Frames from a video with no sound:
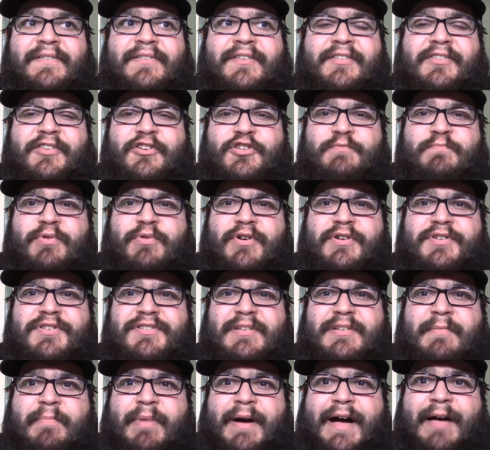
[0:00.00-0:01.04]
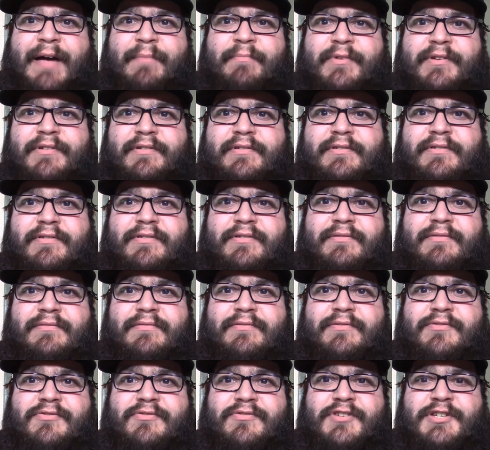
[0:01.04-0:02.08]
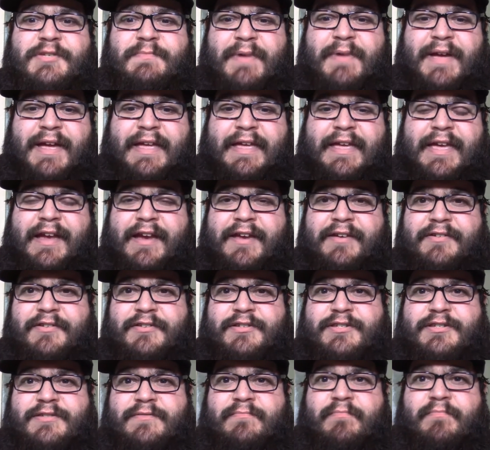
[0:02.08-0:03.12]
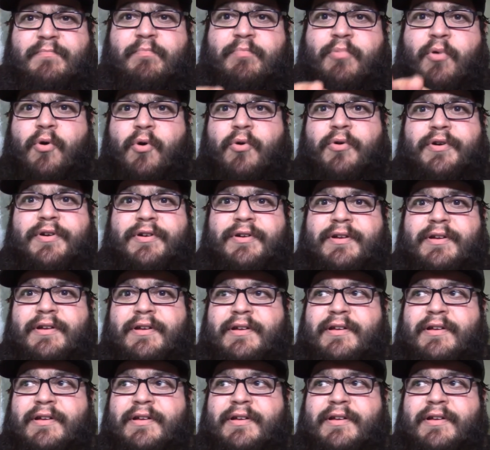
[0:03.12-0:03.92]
to this person's apartment just by kicking this board.